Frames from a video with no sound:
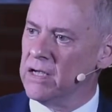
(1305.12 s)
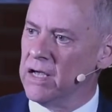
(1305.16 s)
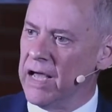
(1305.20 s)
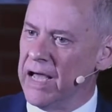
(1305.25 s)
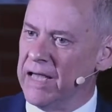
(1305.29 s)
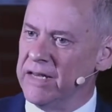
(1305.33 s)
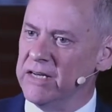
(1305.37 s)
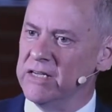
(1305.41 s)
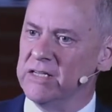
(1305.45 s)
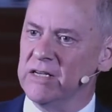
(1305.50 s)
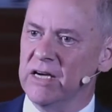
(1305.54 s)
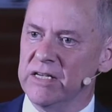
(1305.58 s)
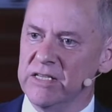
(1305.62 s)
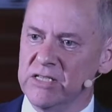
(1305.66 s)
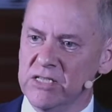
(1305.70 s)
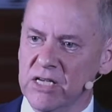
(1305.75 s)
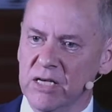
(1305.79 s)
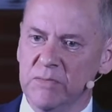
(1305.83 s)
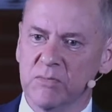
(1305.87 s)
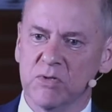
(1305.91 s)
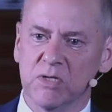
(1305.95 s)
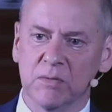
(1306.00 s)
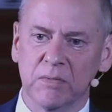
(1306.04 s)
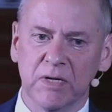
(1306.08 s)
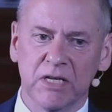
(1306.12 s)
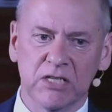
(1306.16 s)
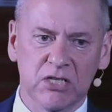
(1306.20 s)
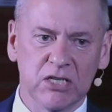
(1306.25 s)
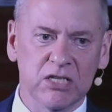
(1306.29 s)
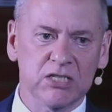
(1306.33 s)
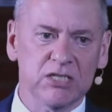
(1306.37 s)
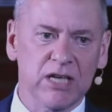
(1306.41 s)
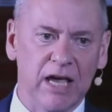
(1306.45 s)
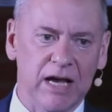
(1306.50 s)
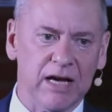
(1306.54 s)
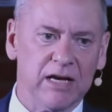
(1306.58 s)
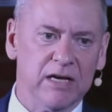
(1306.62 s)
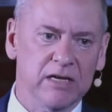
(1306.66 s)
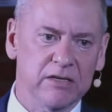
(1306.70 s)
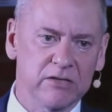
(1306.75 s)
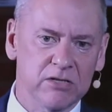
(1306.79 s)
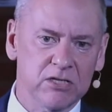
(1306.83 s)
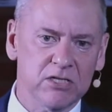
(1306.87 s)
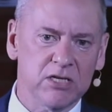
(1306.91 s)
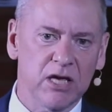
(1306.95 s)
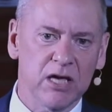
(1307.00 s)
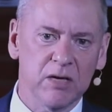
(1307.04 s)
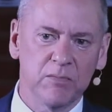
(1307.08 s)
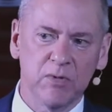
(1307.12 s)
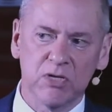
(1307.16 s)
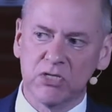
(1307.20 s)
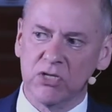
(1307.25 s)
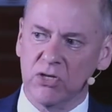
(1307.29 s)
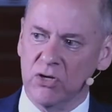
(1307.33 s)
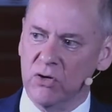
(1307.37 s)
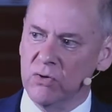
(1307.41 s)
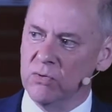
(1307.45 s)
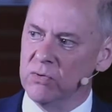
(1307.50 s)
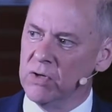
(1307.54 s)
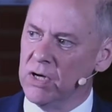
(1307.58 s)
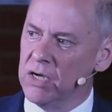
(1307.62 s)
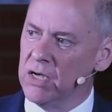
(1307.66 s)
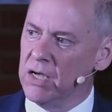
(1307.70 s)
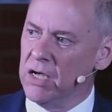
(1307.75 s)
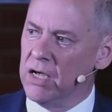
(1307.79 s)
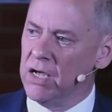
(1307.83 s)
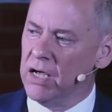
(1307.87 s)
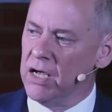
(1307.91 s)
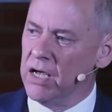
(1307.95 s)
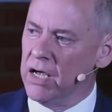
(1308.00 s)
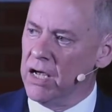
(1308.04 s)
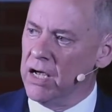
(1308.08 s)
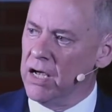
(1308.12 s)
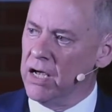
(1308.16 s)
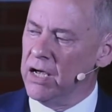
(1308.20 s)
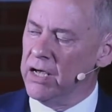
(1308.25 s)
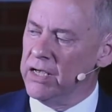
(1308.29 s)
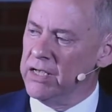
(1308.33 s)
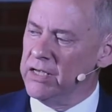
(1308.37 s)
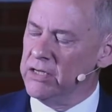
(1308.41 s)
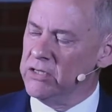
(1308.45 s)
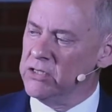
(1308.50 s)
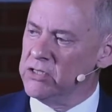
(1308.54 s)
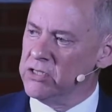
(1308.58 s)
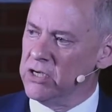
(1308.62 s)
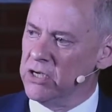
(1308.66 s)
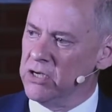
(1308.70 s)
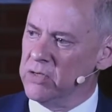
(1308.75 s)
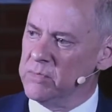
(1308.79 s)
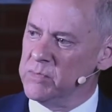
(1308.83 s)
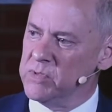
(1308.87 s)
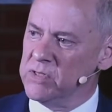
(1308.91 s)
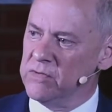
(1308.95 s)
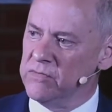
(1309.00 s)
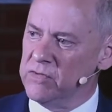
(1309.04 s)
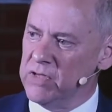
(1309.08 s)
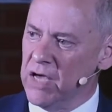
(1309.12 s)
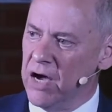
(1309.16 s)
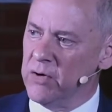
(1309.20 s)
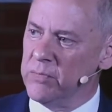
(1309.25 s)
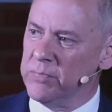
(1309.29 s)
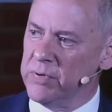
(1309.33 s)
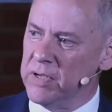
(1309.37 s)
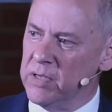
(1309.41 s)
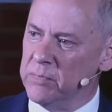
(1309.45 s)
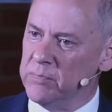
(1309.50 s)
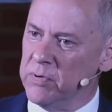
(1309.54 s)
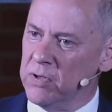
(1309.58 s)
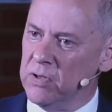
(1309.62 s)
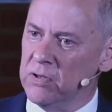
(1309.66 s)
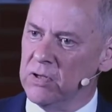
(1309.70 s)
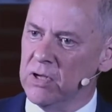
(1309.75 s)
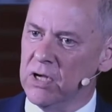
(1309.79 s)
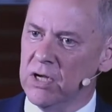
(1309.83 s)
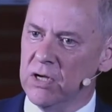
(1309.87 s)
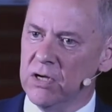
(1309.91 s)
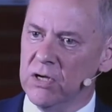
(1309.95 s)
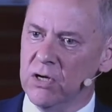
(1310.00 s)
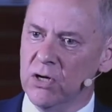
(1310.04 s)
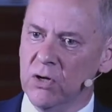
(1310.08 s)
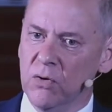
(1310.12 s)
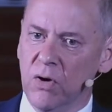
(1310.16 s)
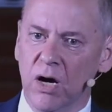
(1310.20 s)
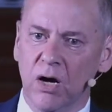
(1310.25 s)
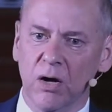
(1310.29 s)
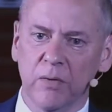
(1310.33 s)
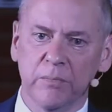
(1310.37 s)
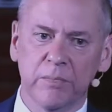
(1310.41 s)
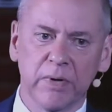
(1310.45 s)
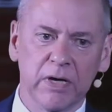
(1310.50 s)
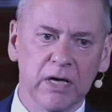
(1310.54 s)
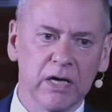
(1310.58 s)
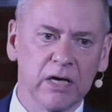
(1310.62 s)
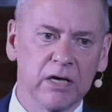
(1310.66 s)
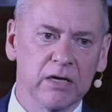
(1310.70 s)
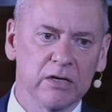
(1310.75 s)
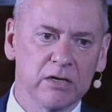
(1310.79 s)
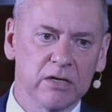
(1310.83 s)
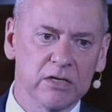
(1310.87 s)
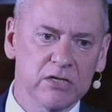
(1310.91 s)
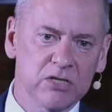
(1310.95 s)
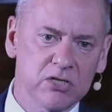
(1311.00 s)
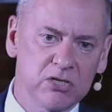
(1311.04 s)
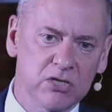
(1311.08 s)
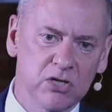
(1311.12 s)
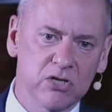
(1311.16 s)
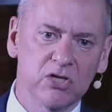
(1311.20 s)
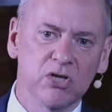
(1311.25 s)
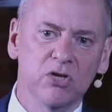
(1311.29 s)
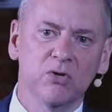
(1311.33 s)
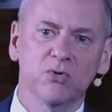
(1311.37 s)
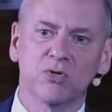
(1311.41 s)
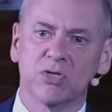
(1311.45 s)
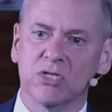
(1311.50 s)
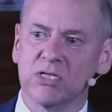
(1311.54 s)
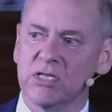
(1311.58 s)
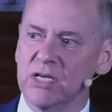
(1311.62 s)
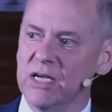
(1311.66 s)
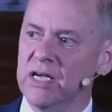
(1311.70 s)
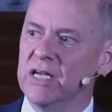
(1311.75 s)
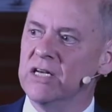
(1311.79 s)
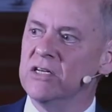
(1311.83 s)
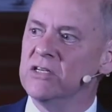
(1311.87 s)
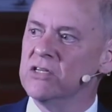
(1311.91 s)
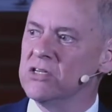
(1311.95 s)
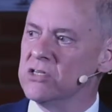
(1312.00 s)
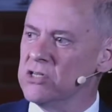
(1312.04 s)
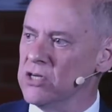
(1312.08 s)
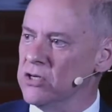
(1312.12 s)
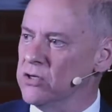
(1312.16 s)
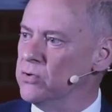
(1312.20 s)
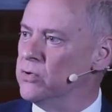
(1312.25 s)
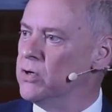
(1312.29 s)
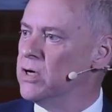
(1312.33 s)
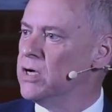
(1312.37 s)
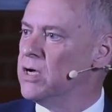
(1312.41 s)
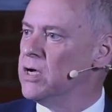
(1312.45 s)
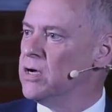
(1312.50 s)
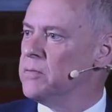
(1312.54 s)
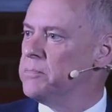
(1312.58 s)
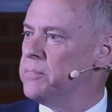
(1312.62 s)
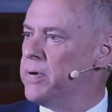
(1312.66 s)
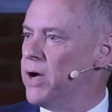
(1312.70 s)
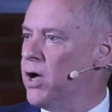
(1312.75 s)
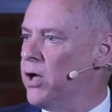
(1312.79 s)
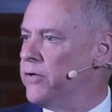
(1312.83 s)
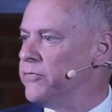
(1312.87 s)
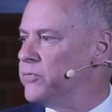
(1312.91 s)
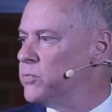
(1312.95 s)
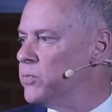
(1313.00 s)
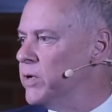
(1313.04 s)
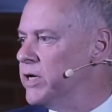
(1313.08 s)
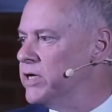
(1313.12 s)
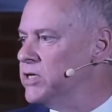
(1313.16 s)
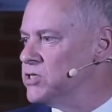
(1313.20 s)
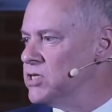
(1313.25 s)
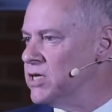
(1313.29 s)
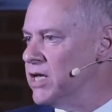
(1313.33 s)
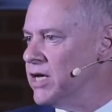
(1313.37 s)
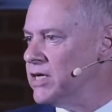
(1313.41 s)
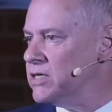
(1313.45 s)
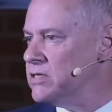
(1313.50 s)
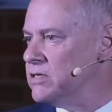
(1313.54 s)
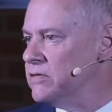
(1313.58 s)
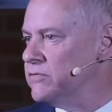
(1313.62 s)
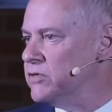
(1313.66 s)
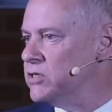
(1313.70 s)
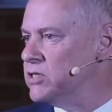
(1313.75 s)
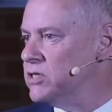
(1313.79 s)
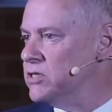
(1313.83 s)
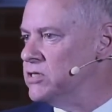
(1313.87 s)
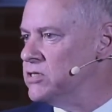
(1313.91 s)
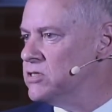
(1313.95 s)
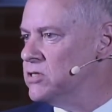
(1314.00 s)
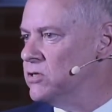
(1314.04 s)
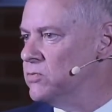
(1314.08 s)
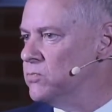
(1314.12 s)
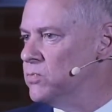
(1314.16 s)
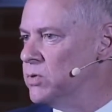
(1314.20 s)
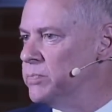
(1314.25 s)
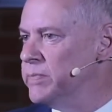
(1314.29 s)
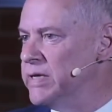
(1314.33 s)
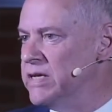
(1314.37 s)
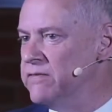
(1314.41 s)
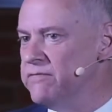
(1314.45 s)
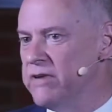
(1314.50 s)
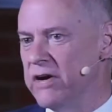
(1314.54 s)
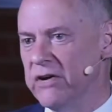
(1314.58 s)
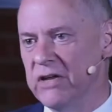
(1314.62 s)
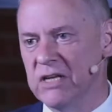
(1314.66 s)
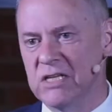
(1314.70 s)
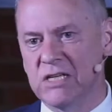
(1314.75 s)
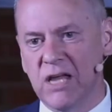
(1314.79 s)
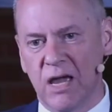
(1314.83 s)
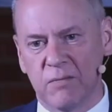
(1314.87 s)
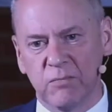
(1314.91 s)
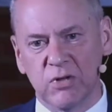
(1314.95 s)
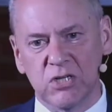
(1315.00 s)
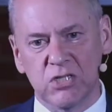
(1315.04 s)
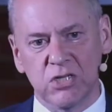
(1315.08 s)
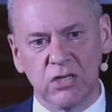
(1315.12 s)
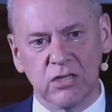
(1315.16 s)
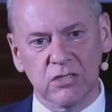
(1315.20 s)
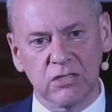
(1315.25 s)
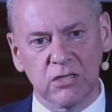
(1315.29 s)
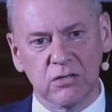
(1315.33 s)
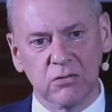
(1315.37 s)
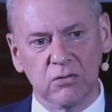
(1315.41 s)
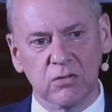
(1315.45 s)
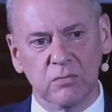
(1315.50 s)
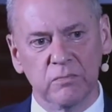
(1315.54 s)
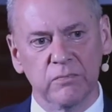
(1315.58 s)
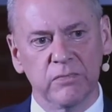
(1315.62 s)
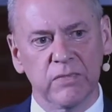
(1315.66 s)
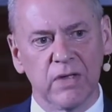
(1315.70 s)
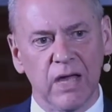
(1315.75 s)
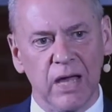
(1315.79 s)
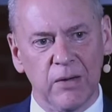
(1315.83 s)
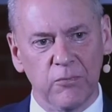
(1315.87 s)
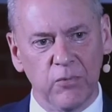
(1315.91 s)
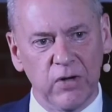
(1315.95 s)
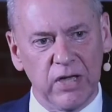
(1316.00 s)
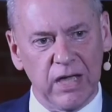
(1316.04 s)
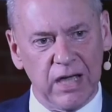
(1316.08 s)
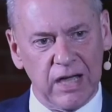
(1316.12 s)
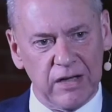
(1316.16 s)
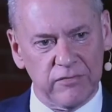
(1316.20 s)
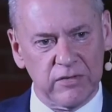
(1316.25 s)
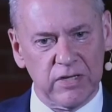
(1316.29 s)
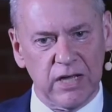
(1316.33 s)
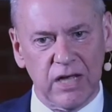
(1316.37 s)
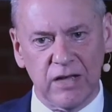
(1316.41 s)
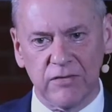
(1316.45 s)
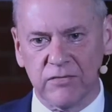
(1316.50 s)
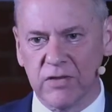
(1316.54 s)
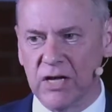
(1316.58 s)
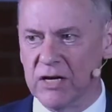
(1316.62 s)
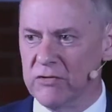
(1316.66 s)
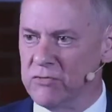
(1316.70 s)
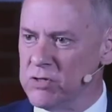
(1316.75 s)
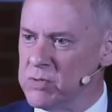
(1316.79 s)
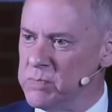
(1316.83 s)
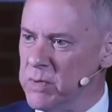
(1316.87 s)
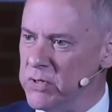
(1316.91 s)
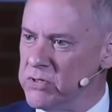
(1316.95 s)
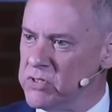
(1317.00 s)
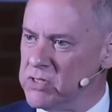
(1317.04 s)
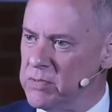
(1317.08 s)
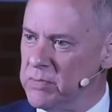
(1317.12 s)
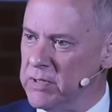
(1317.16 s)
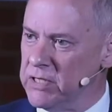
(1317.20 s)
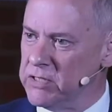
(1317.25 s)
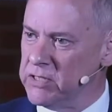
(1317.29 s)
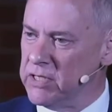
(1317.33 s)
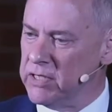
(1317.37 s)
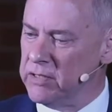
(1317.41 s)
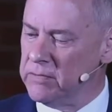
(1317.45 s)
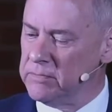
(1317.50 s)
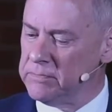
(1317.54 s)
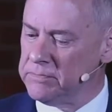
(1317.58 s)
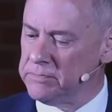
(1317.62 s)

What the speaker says: And it seems to me it's exactly the same issue in terms of young people who are being seduced into pathways and activities that will be very damaging to them, and we have to have that responsibility.